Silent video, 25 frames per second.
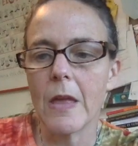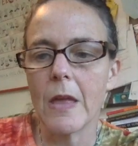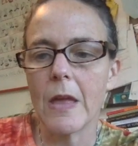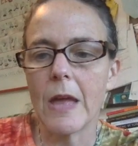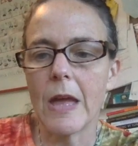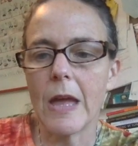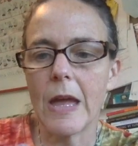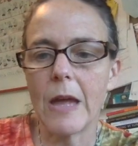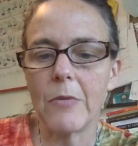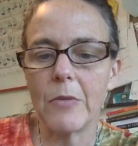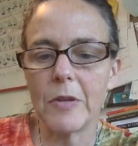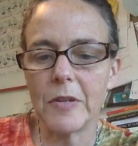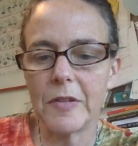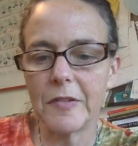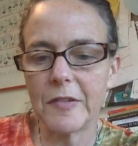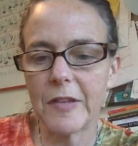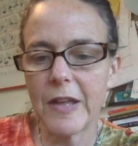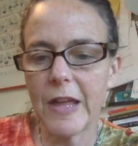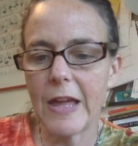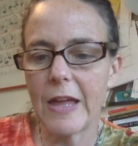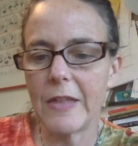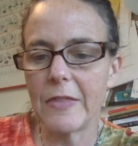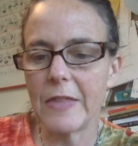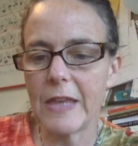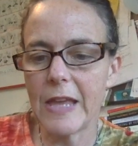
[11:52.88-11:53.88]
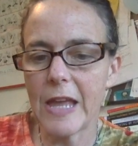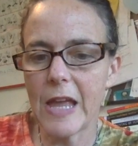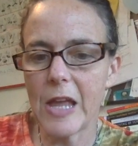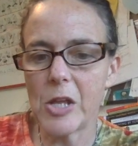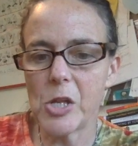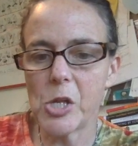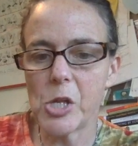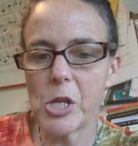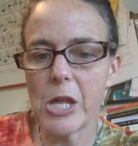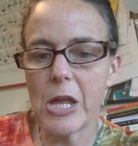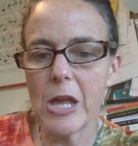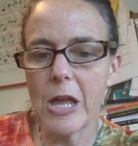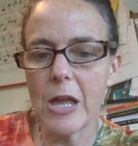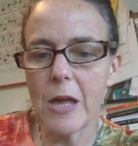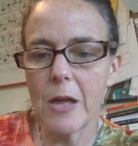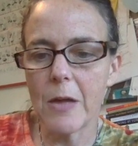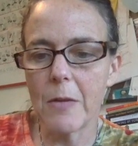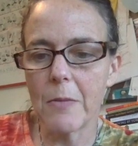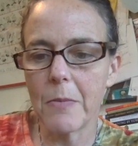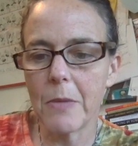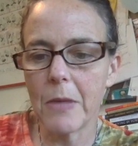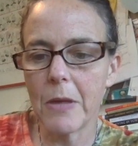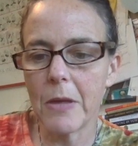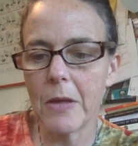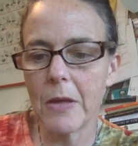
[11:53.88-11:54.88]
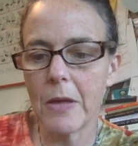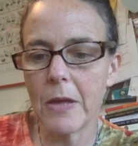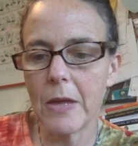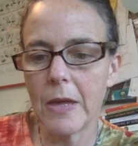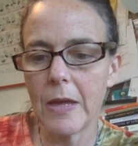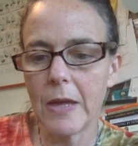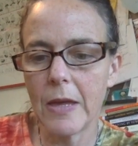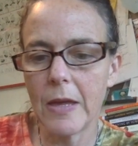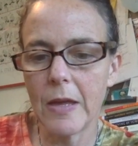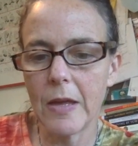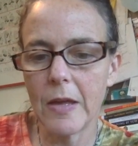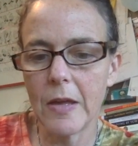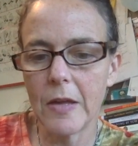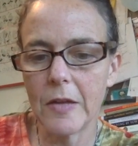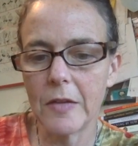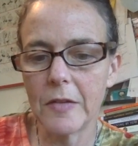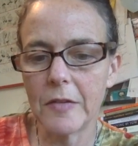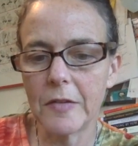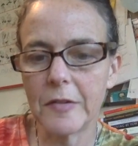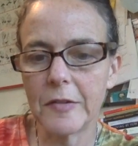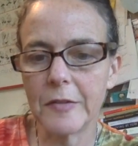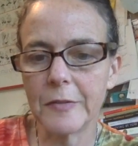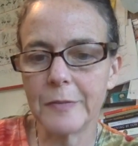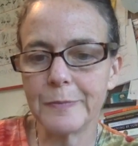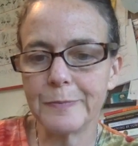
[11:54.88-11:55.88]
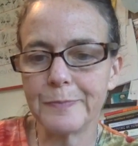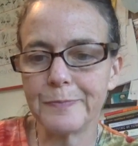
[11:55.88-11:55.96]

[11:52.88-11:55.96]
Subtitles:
I would say the AGM is